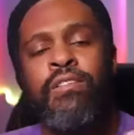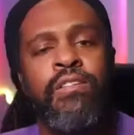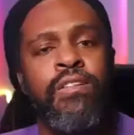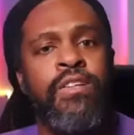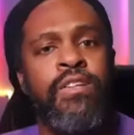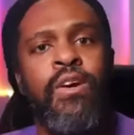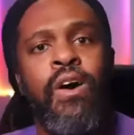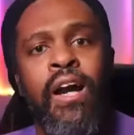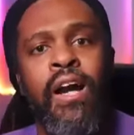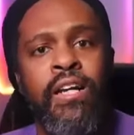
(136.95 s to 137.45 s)

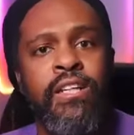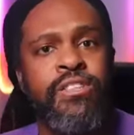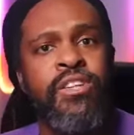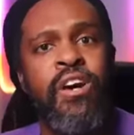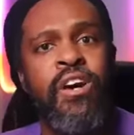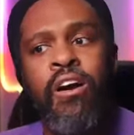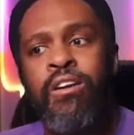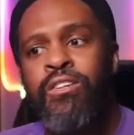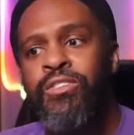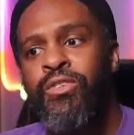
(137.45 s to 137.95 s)
I could
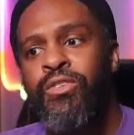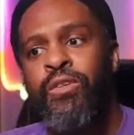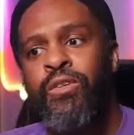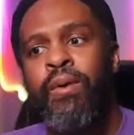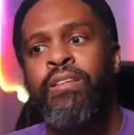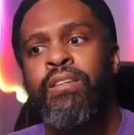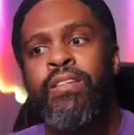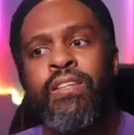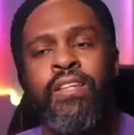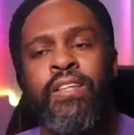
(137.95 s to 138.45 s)
talk to
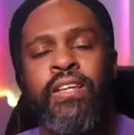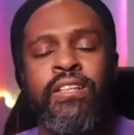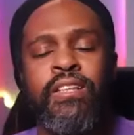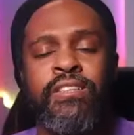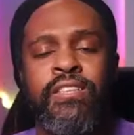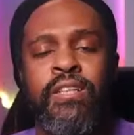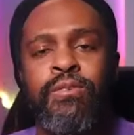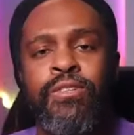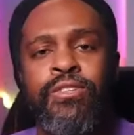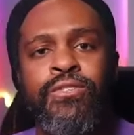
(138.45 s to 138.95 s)
about the things
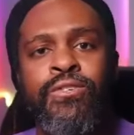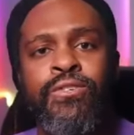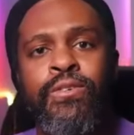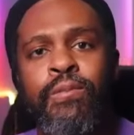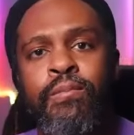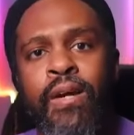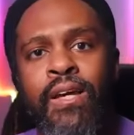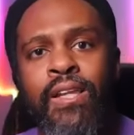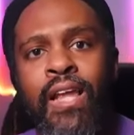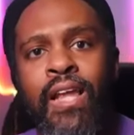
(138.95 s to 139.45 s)
that were true in
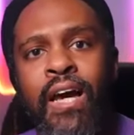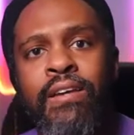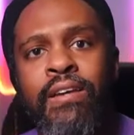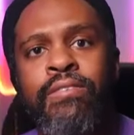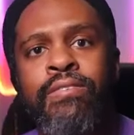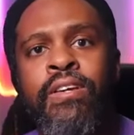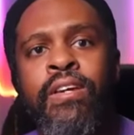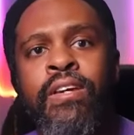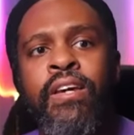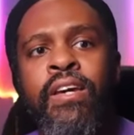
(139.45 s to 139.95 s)
my life.